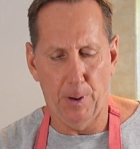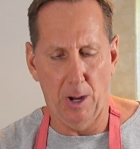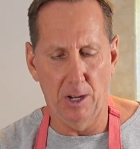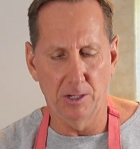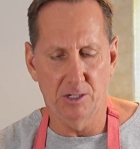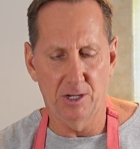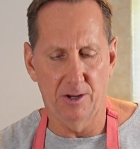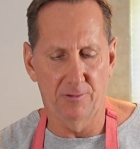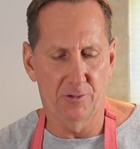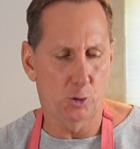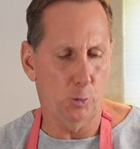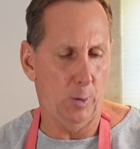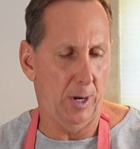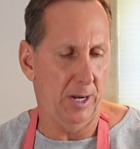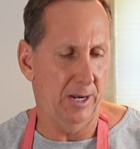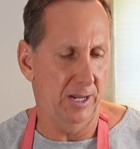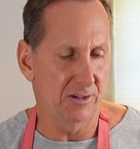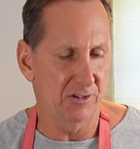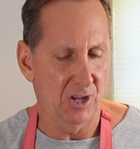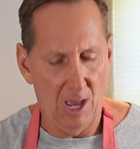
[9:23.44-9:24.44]
punch of
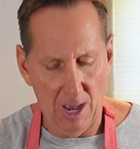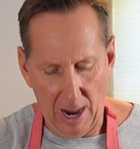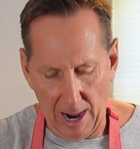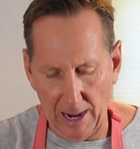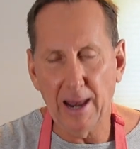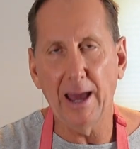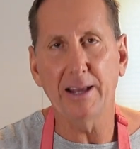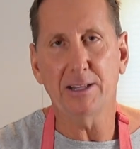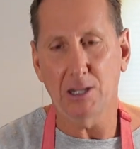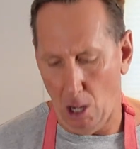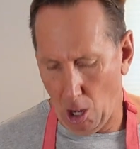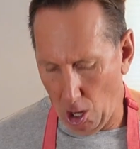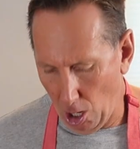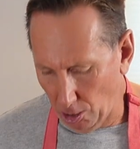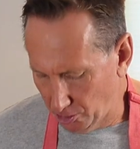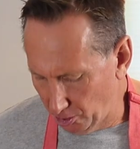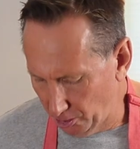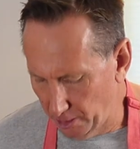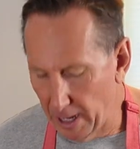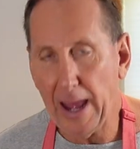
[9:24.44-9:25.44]
sweetness. I like to
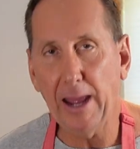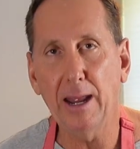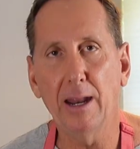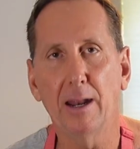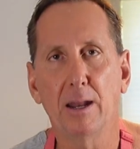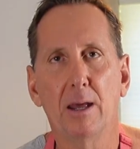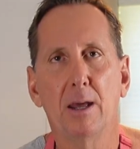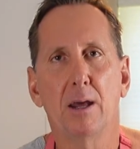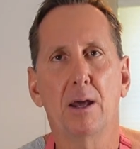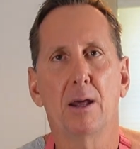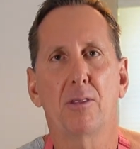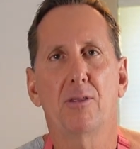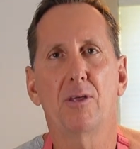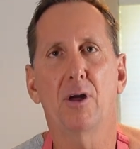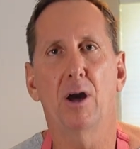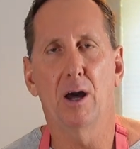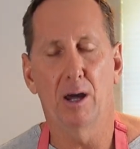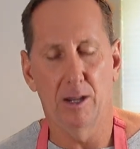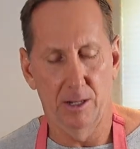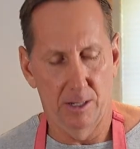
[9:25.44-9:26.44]
alternate
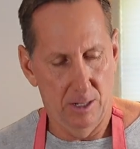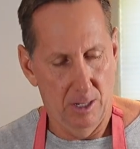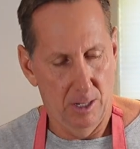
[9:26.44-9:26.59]
the